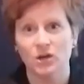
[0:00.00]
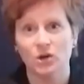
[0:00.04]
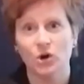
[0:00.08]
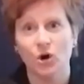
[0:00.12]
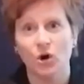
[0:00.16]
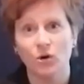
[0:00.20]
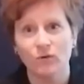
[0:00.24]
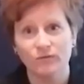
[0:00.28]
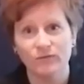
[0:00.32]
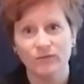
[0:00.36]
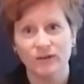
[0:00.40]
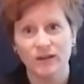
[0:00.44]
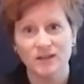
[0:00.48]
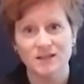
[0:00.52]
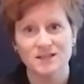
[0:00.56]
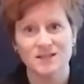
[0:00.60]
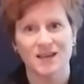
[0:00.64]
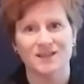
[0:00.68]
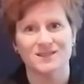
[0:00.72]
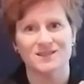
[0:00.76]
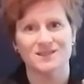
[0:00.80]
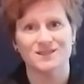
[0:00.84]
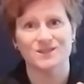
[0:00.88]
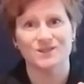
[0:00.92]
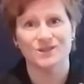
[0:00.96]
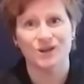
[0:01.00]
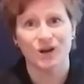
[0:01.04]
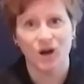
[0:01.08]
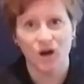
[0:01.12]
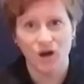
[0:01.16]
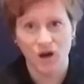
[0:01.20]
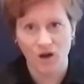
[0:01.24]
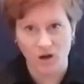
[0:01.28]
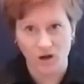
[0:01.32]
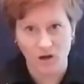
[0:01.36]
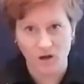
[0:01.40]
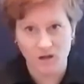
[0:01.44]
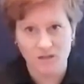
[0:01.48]
Coughing tends to
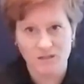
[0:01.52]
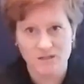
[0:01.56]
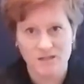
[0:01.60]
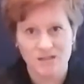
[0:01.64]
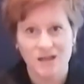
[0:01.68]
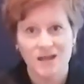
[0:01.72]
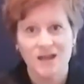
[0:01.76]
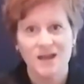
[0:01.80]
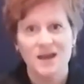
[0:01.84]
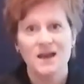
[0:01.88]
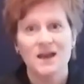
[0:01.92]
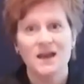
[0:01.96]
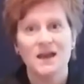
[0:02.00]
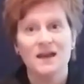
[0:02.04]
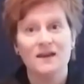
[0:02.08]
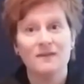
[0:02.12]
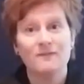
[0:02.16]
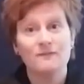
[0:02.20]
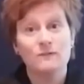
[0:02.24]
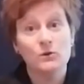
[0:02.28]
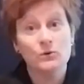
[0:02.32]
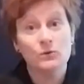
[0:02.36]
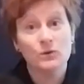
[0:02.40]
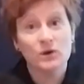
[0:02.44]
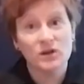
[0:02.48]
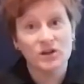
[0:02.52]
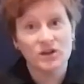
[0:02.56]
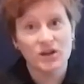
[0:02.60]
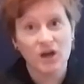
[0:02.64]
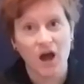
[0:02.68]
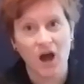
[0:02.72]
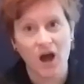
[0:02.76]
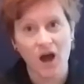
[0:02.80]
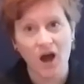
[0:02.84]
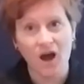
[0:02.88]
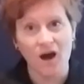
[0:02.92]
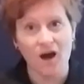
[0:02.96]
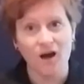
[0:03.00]
hurt. If you can
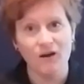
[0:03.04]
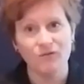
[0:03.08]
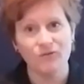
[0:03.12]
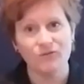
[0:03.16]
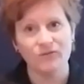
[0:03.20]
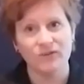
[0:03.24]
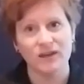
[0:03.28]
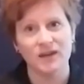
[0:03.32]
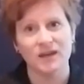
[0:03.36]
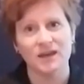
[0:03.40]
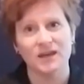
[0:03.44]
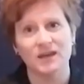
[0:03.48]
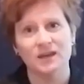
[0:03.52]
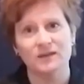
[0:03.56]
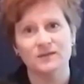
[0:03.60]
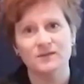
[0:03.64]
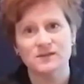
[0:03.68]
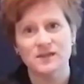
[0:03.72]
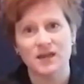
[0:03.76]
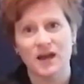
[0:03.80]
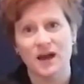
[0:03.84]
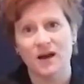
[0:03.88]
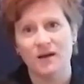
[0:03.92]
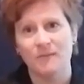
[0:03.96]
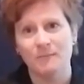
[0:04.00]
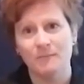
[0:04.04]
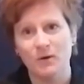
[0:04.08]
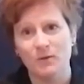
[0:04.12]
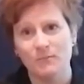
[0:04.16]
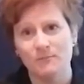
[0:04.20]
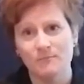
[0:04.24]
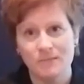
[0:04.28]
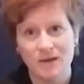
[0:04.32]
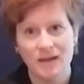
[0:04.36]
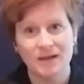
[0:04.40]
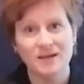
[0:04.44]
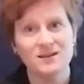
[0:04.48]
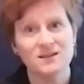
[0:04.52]
huff, it gives that
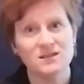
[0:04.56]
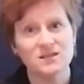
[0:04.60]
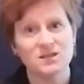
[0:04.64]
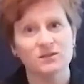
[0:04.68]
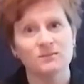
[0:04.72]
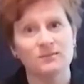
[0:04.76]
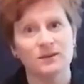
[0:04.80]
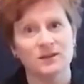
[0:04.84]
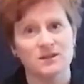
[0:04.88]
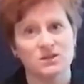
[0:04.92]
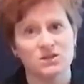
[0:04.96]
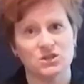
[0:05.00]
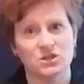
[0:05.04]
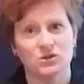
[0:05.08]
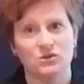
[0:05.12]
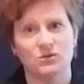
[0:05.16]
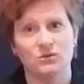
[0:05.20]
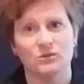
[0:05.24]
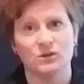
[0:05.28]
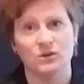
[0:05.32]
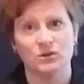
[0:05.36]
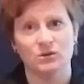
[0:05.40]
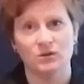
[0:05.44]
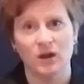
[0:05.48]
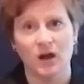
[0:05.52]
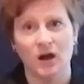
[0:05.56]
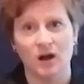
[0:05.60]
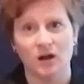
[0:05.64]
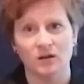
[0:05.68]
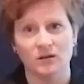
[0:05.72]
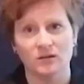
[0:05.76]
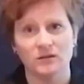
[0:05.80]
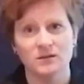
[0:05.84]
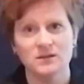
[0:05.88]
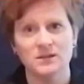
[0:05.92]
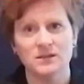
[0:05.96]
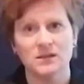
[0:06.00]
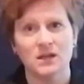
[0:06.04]
momentum into your
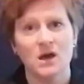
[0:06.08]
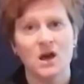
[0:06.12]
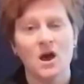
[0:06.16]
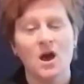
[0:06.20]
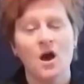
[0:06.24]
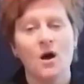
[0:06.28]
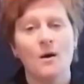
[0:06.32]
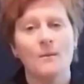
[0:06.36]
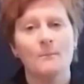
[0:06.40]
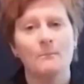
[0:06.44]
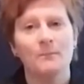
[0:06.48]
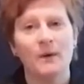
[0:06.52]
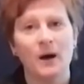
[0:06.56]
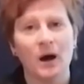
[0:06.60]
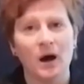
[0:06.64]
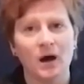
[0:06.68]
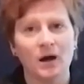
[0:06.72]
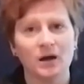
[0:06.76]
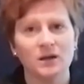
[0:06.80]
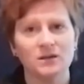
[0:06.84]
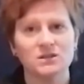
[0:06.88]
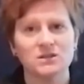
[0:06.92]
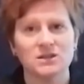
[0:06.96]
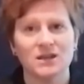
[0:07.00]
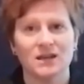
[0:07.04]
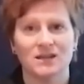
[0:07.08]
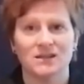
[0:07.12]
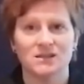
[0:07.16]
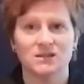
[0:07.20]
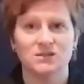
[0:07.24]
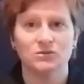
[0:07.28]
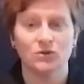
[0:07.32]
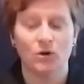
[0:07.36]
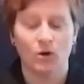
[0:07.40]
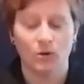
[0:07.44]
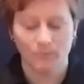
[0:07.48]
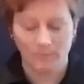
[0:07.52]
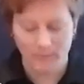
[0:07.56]
lungs, but it's
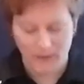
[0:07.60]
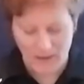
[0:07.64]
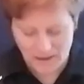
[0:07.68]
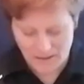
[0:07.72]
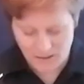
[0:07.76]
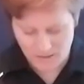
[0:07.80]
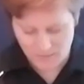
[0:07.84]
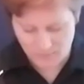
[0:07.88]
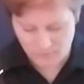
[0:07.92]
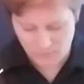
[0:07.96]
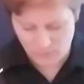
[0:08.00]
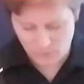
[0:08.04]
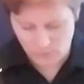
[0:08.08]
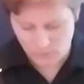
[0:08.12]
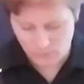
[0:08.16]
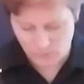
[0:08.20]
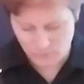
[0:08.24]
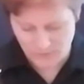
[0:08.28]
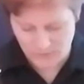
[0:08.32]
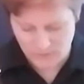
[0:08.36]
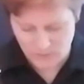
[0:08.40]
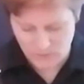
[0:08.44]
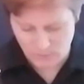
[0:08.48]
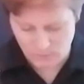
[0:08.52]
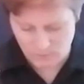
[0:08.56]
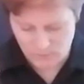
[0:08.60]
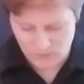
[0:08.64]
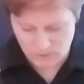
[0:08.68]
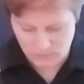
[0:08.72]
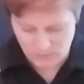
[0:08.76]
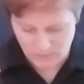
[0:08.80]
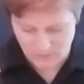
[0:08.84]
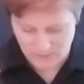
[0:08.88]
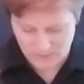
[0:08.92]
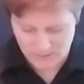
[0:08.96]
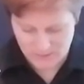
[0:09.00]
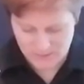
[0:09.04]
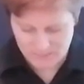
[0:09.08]
not painful when you do
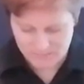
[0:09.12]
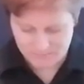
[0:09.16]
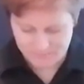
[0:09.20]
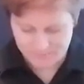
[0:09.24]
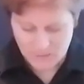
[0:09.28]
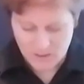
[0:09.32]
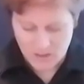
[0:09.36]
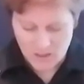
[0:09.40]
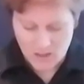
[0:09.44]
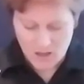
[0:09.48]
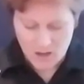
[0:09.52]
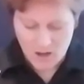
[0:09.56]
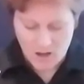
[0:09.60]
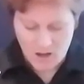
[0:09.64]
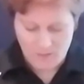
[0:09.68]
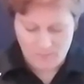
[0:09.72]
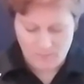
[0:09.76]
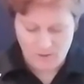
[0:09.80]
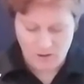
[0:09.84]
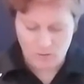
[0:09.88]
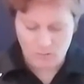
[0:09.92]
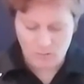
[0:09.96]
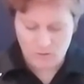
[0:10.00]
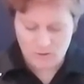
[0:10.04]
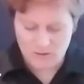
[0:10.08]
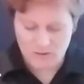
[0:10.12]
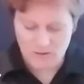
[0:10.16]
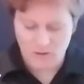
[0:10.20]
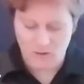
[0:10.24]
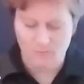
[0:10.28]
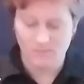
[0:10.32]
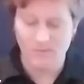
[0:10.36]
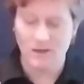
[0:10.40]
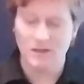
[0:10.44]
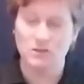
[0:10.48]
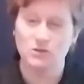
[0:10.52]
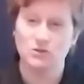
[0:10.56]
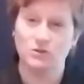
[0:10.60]
it. Also,
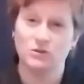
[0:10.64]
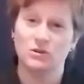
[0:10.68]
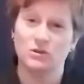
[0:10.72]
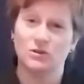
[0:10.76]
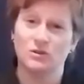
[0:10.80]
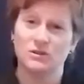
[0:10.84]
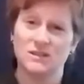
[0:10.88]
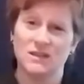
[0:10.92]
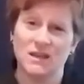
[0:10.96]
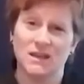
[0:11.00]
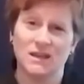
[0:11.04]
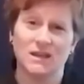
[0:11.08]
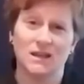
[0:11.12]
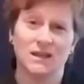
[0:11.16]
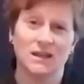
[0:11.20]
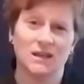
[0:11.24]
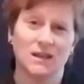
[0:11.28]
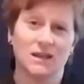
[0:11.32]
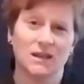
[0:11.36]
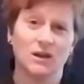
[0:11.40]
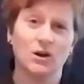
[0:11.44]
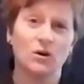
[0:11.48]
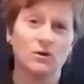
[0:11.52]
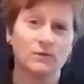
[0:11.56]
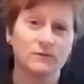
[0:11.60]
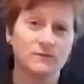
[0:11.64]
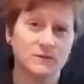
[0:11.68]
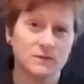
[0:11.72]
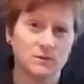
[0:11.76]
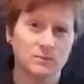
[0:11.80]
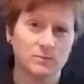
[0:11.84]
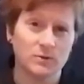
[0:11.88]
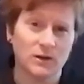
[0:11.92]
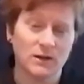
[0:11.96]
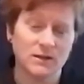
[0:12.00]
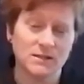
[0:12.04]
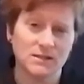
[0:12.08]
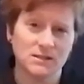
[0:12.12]
make sure you're not taking any cough
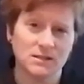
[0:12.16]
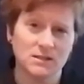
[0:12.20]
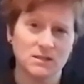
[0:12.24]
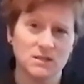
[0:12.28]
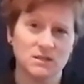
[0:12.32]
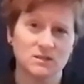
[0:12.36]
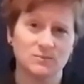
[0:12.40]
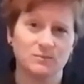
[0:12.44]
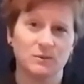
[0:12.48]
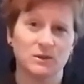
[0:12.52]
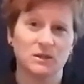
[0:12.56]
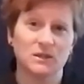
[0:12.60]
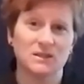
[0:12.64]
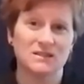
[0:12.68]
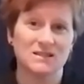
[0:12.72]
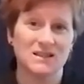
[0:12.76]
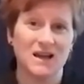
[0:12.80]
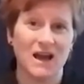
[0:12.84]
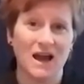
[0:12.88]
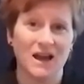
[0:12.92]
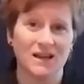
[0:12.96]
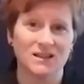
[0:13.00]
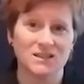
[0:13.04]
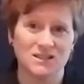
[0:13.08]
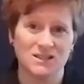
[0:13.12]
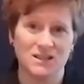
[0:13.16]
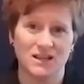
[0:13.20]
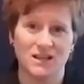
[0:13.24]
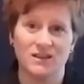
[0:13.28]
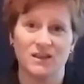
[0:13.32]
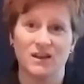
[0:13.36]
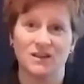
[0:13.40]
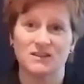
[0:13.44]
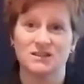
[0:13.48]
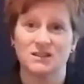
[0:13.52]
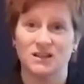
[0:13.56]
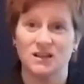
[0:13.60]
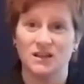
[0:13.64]
suppressants, because actually
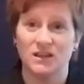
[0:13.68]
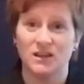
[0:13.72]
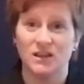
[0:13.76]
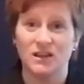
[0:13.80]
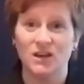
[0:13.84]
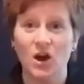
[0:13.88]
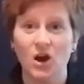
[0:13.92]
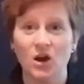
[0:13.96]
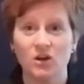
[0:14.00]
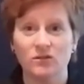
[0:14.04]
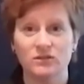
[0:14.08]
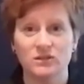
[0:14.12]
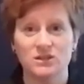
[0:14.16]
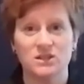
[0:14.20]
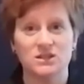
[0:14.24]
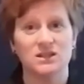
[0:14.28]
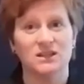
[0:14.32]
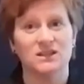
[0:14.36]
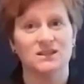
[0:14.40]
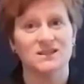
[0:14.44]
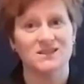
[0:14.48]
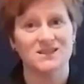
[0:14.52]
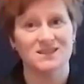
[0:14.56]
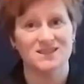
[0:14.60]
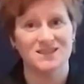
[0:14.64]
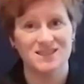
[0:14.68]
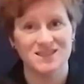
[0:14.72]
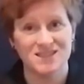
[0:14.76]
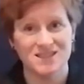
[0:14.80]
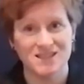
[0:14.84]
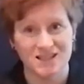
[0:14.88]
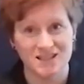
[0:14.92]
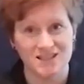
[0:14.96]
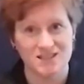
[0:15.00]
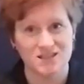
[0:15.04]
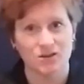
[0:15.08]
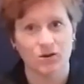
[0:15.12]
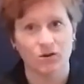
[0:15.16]
that's going to encourage things to
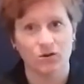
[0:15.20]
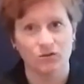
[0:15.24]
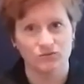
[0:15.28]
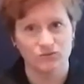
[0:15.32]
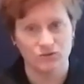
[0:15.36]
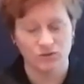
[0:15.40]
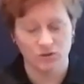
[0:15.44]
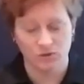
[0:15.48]
sit on